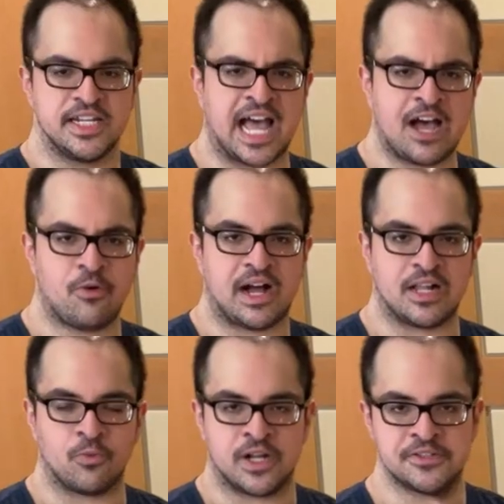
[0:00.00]
Now
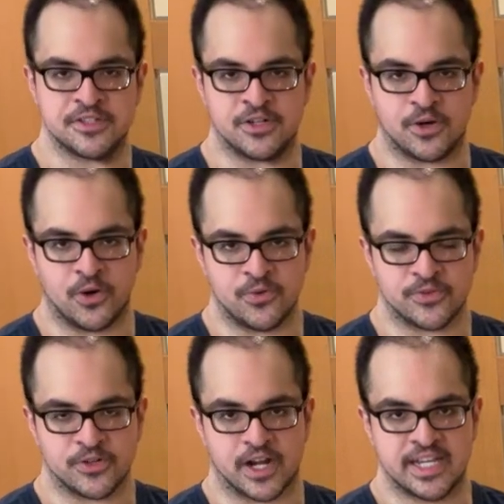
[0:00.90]
I'll want to go
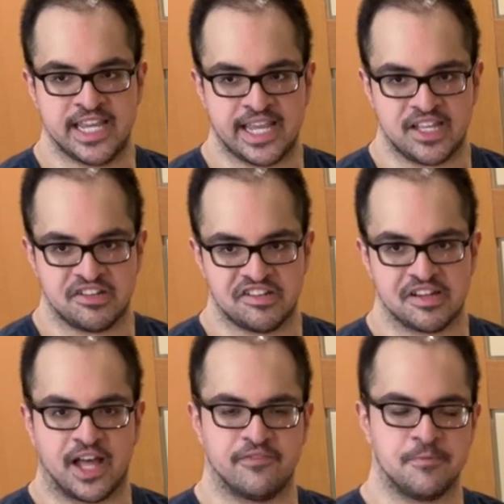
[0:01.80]
over a case
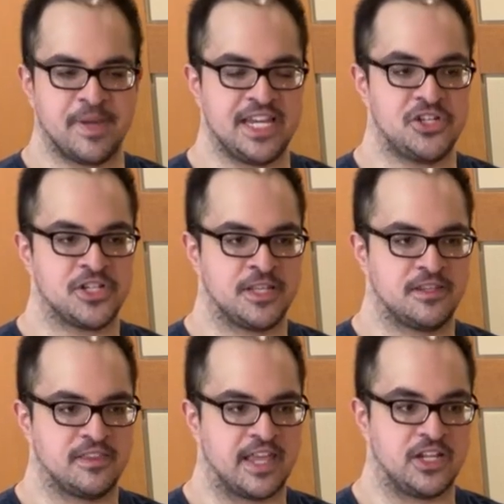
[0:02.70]
of a
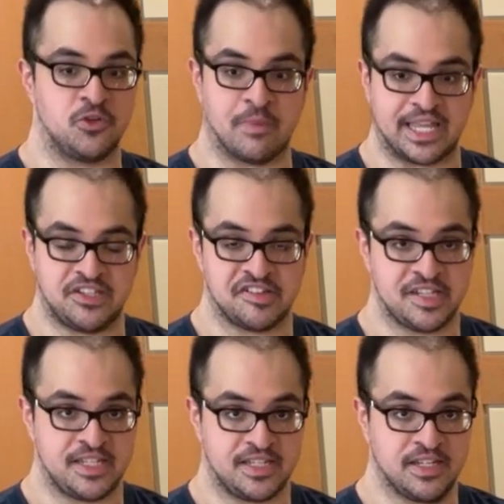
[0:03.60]
patient that you might
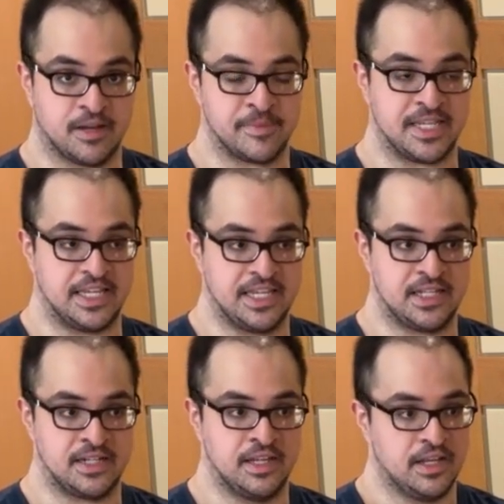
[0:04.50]
see coming
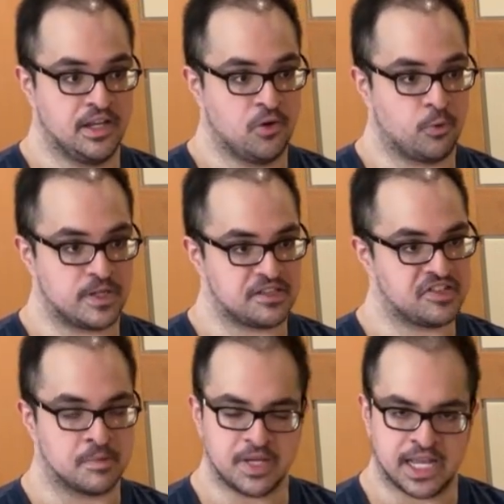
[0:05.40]
in with
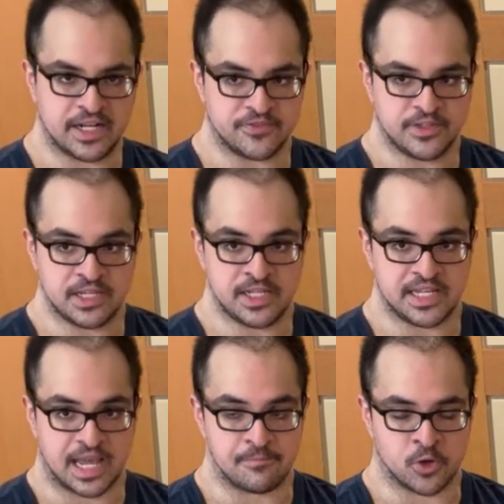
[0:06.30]
some kind of
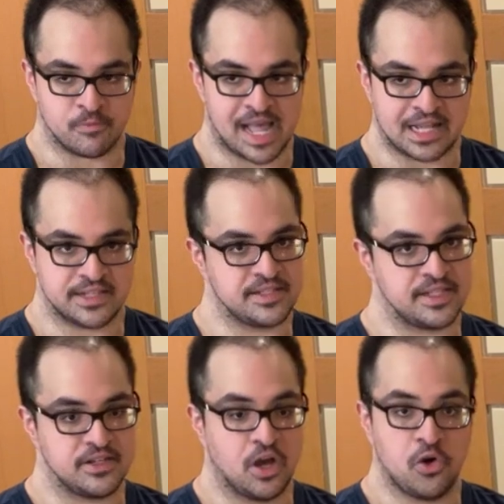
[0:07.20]
kidney
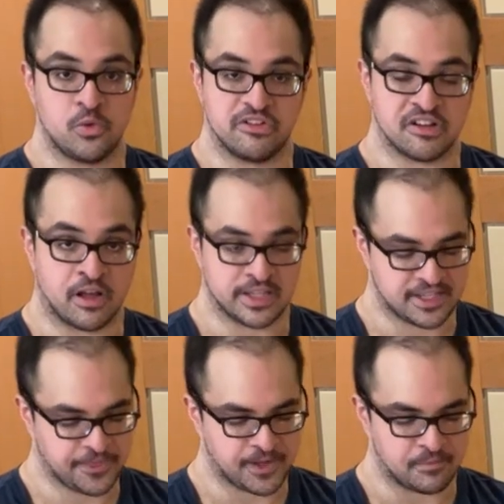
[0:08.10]
abnormality who is on
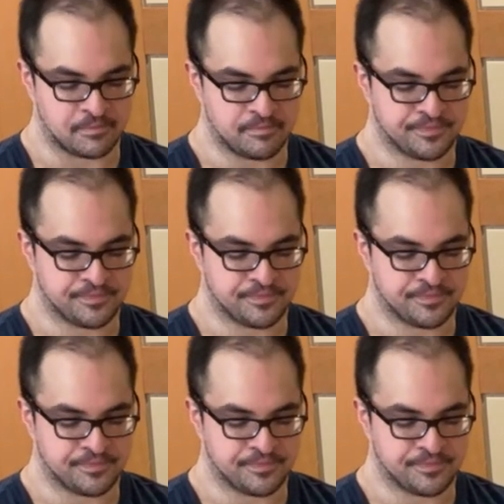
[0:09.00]
lithium.